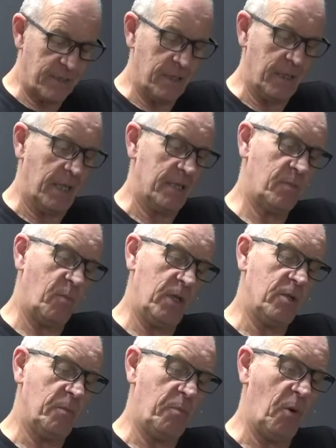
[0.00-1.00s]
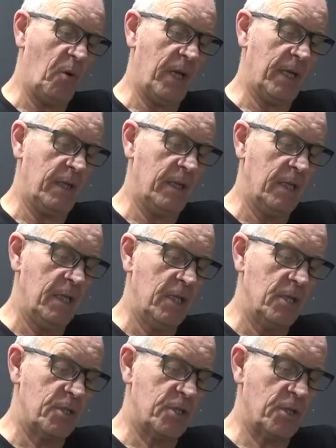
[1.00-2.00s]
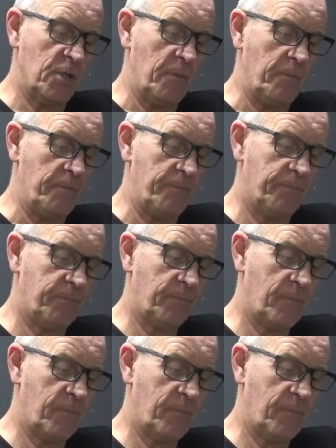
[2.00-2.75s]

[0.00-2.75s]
to this, we could put in some